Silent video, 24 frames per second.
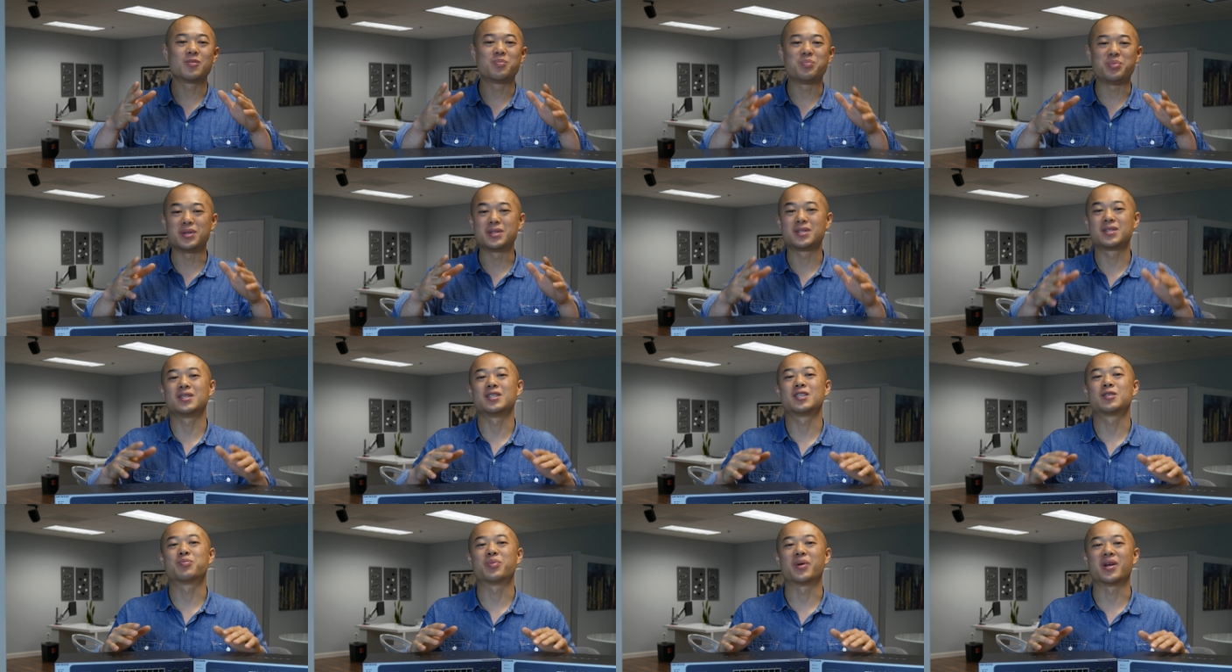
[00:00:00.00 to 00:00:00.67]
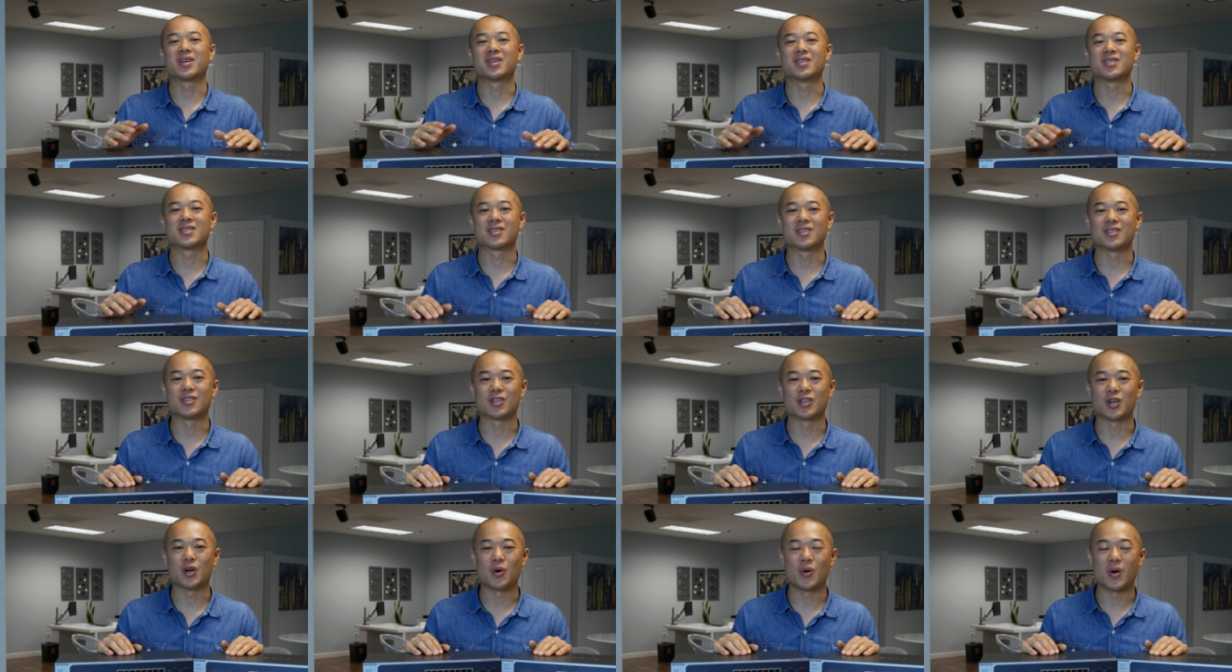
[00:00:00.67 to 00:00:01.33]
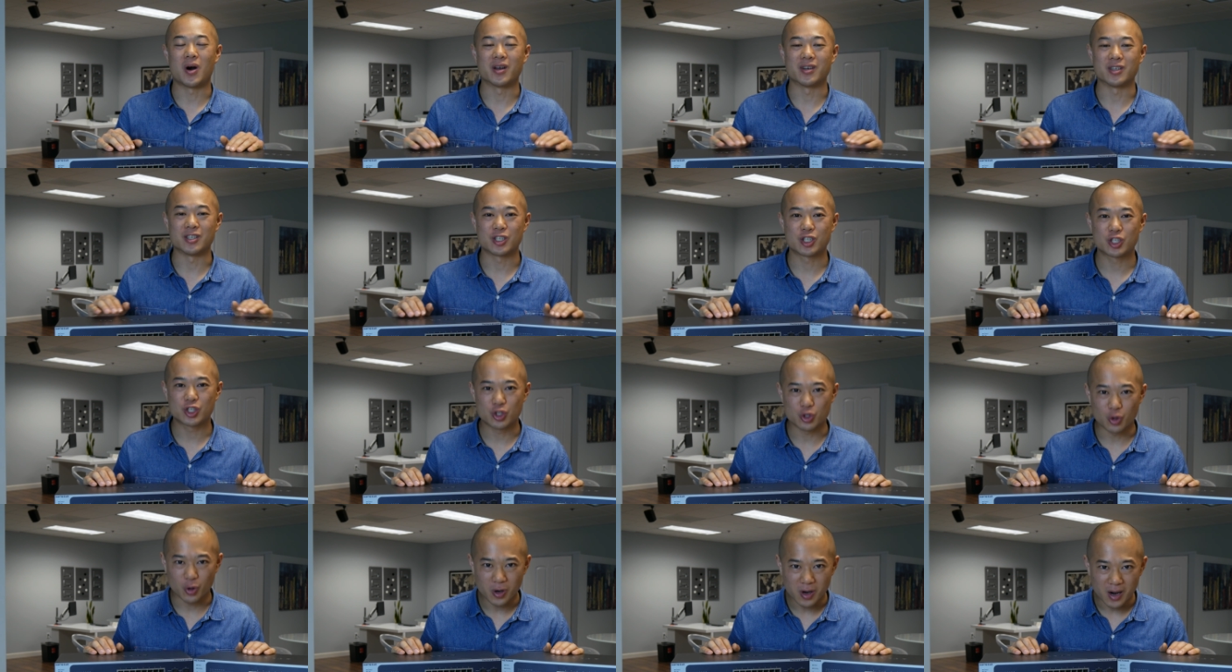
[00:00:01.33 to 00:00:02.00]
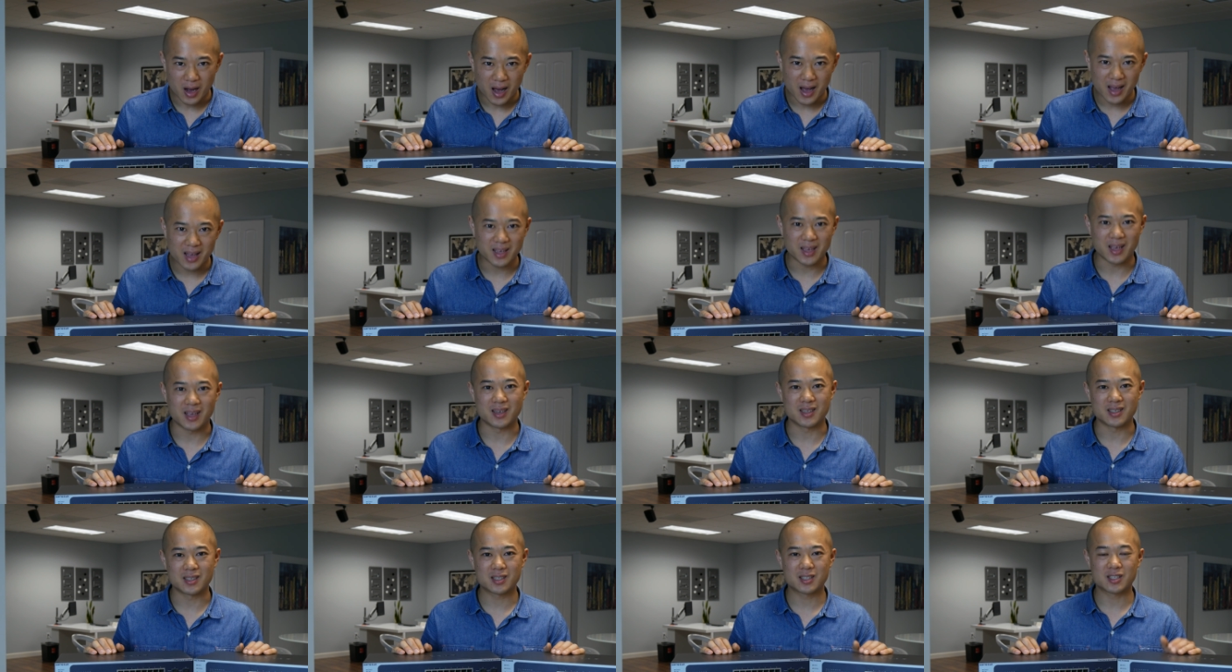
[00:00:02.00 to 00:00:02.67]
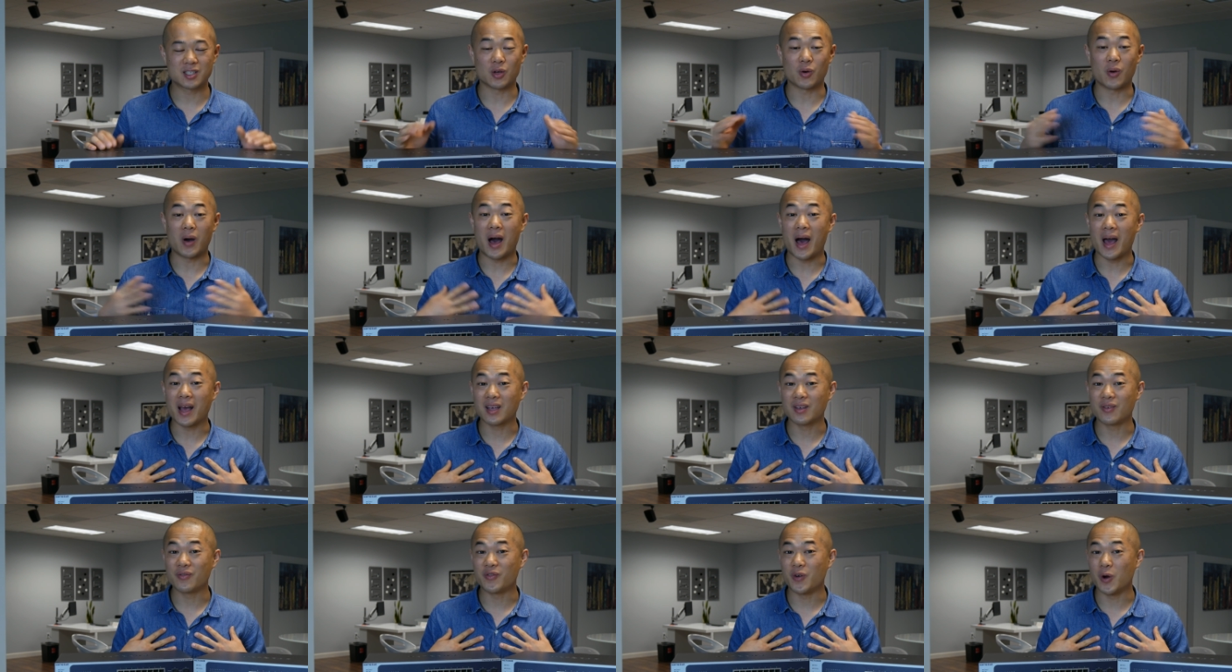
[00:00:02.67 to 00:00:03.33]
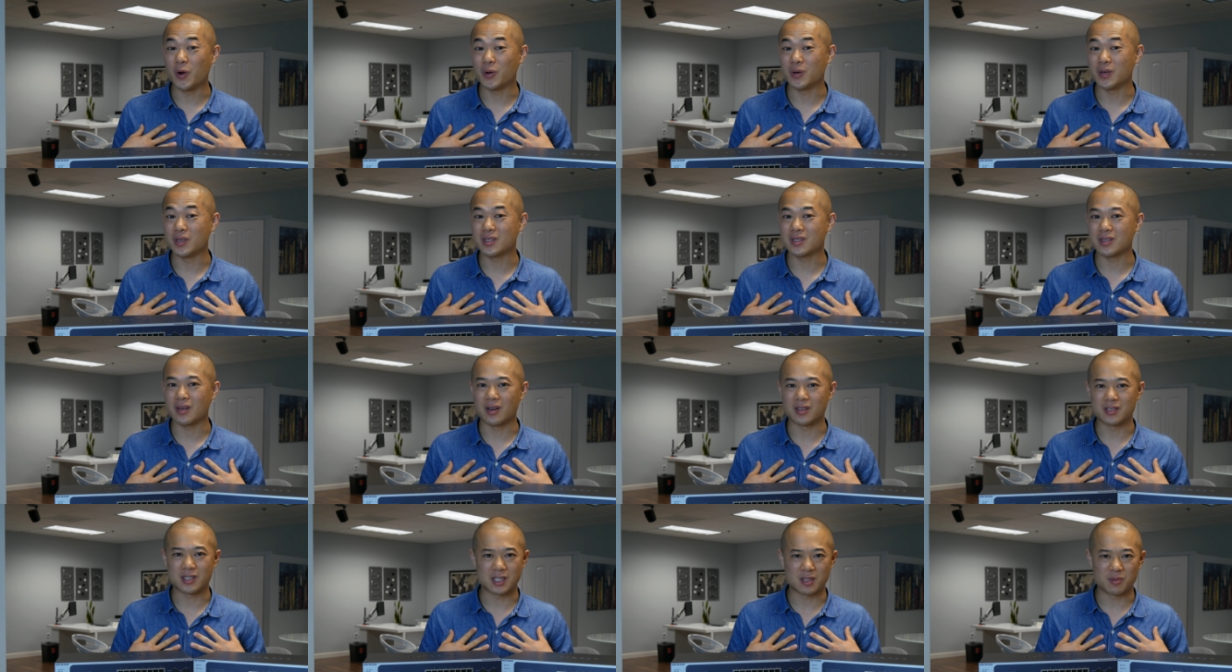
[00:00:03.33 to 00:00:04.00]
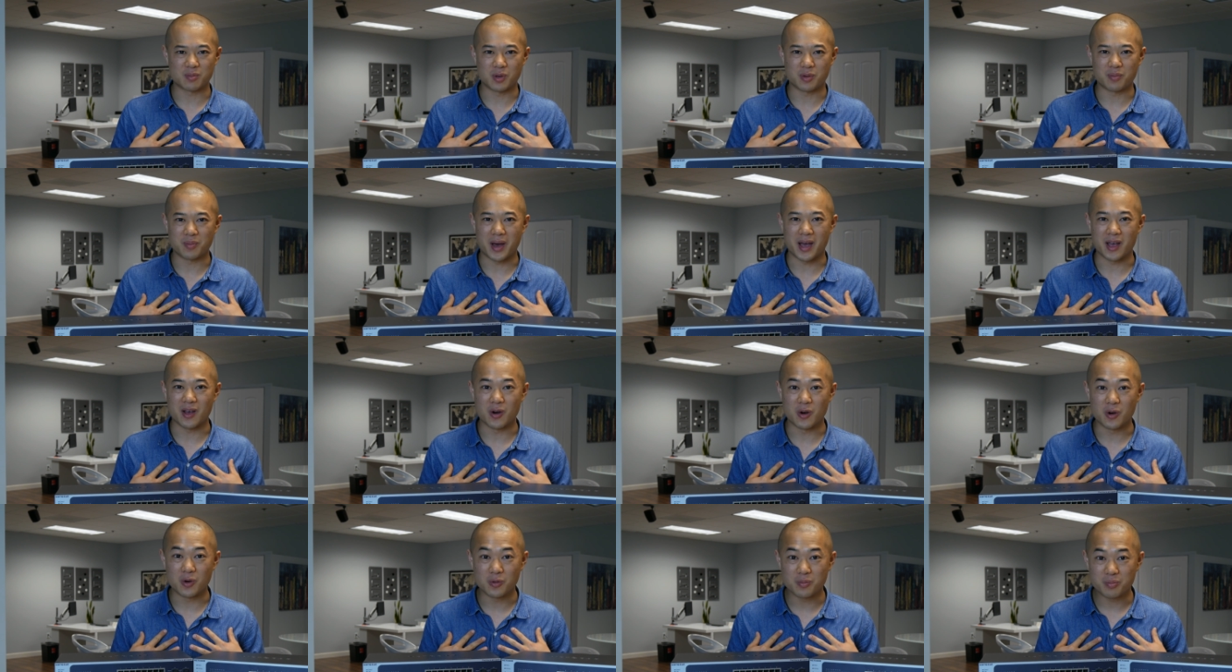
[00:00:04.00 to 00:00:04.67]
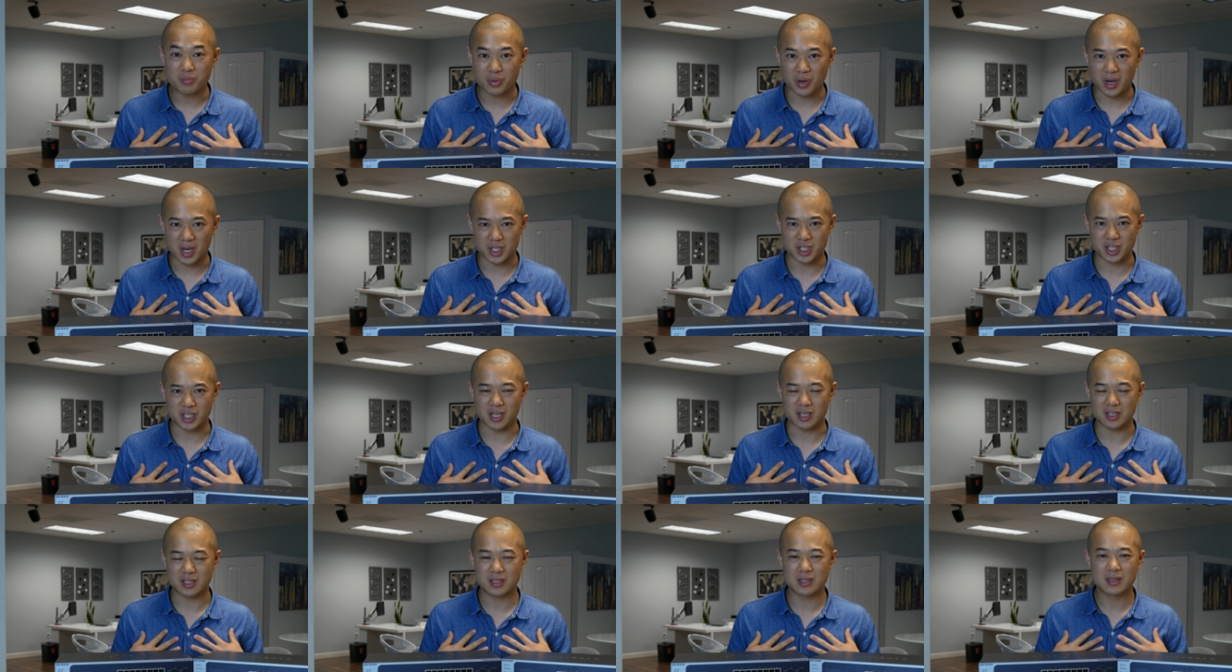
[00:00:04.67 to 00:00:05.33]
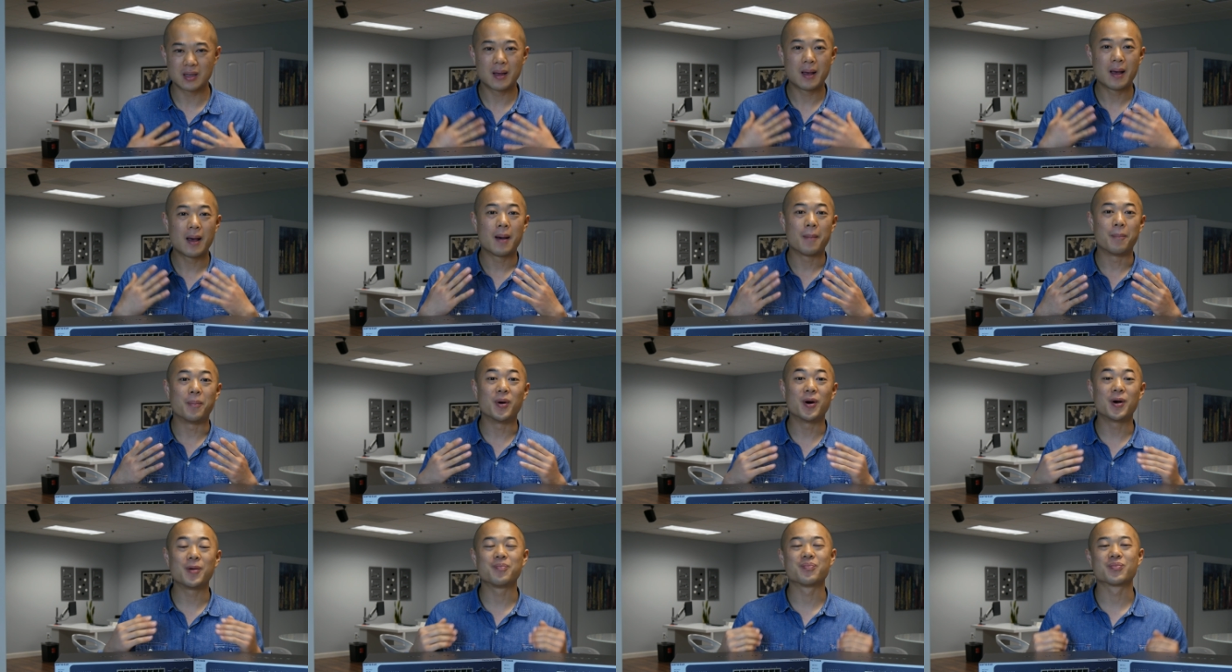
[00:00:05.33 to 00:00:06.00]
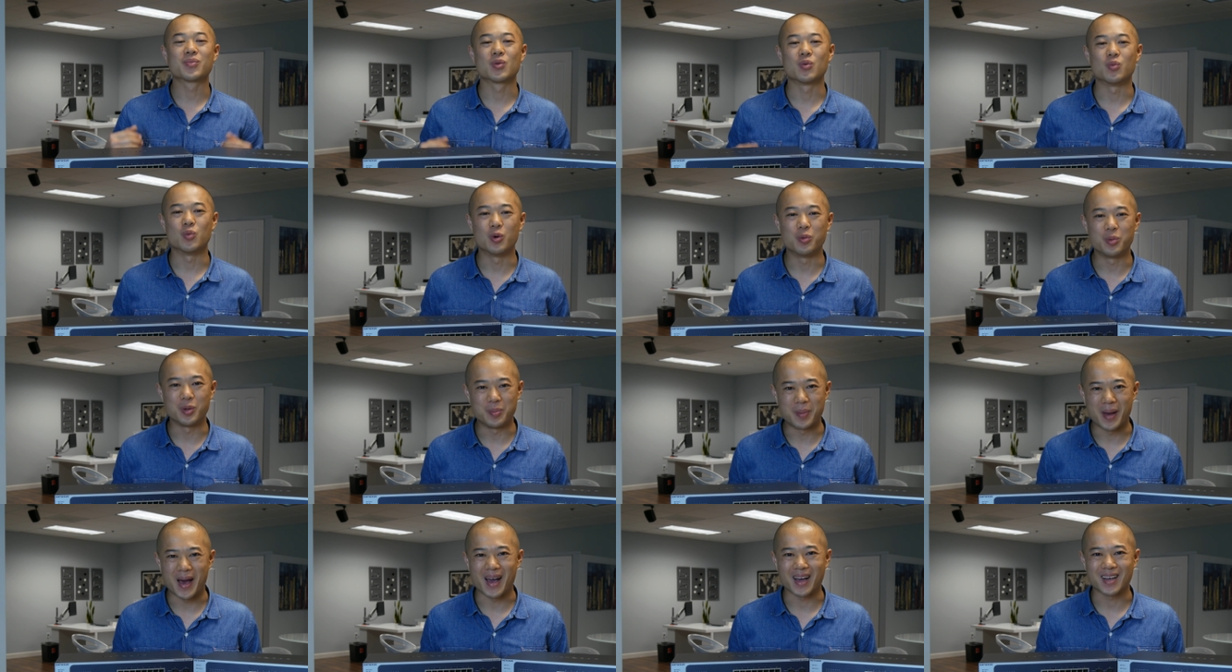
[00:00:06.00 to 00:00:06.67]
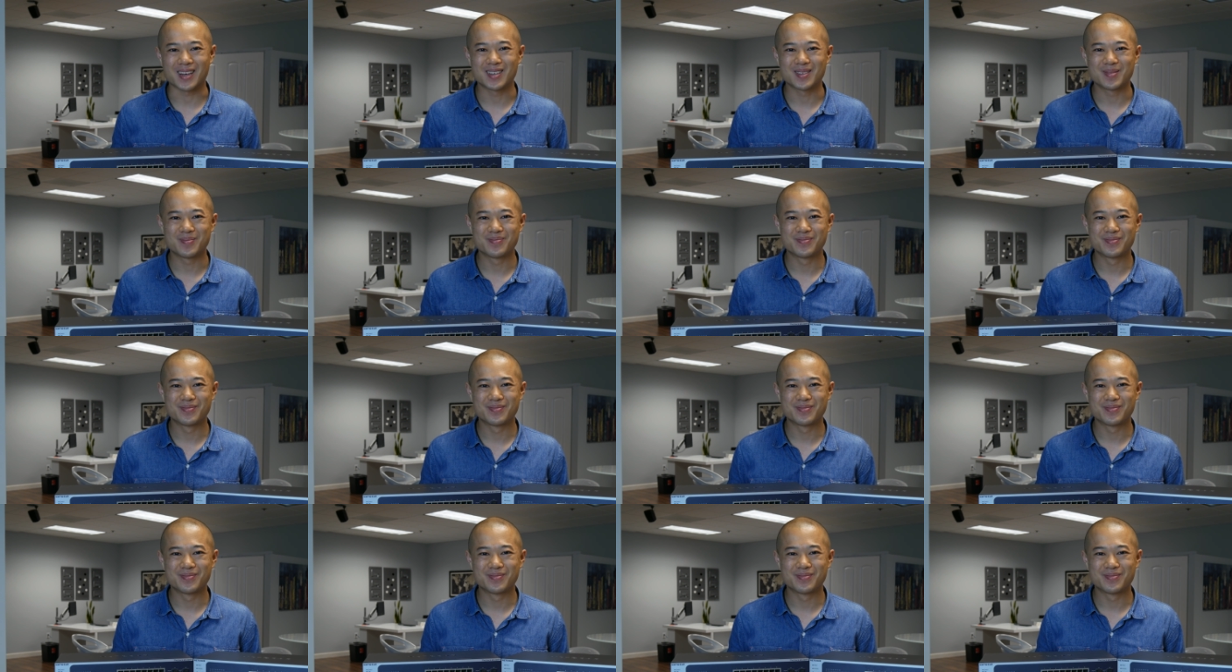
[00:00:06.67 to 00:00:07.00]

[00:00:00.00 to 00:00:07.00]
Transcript: Business Break is going to go on a short hiatus so I can focus on some of my own projects, but we'll be back.